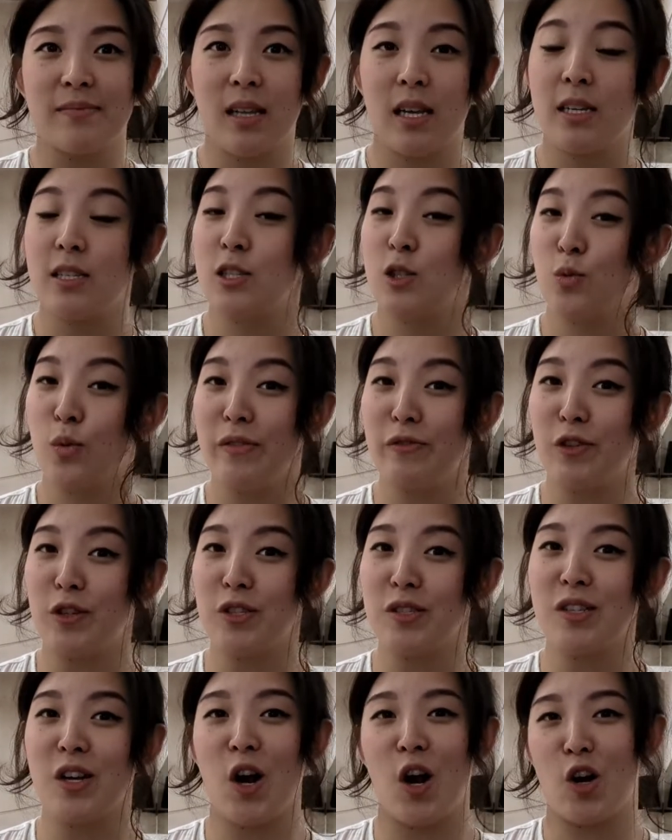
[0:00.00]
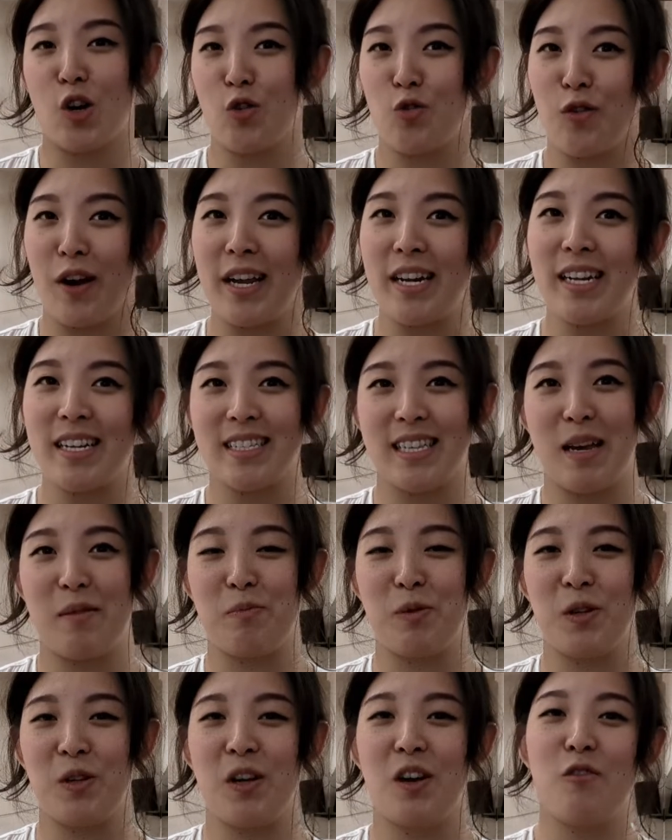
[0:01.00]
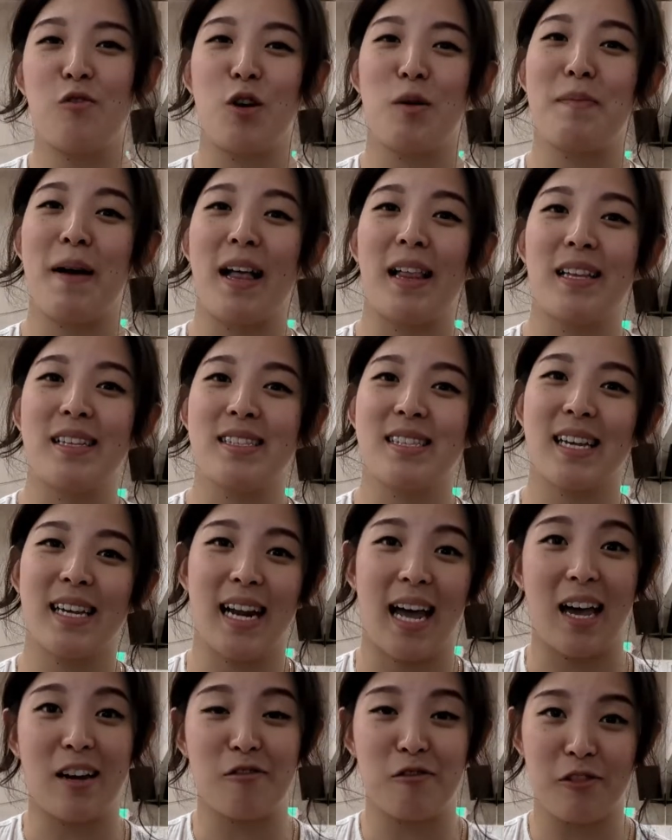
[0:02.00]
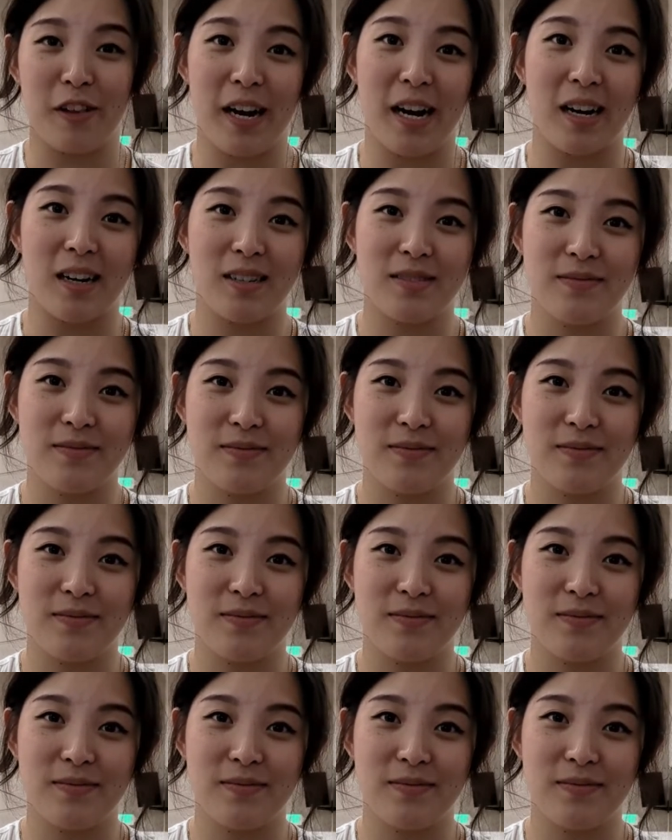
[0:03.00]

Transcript: Swivels are a great example of where balance can add flair.